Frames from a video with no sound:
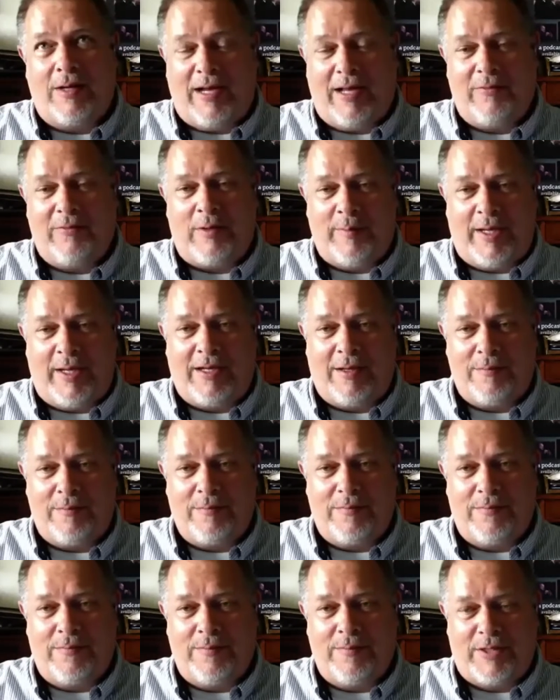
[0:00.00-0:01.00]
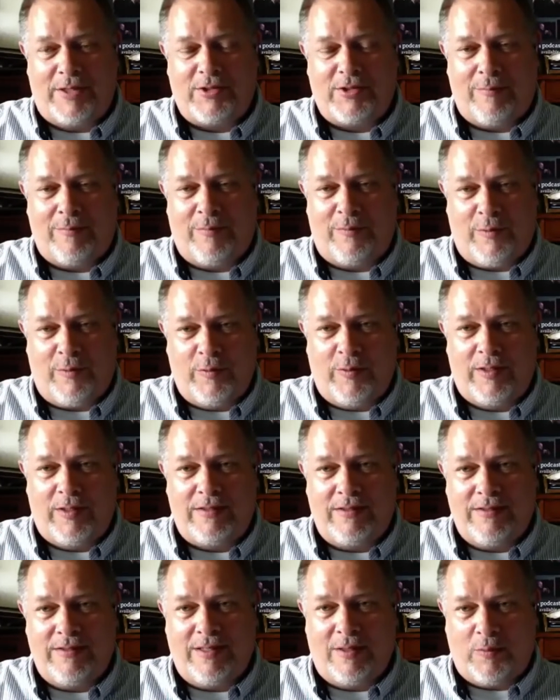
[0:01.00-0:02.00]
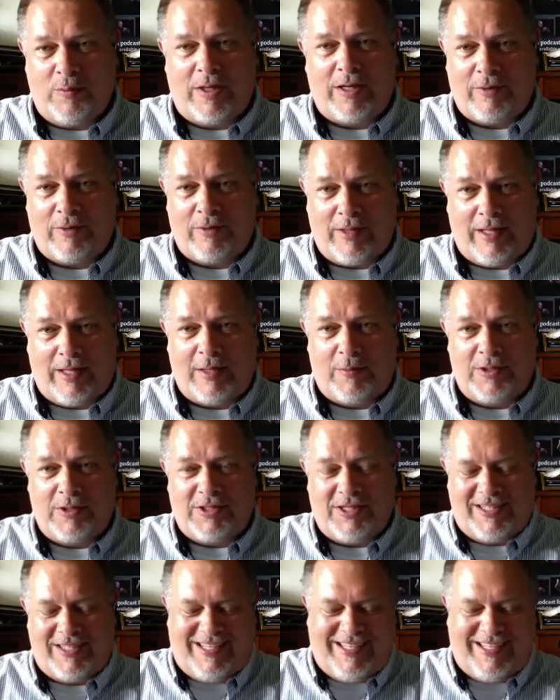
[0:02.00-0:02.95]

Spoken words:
have to make sure I'm fluent in whatever language,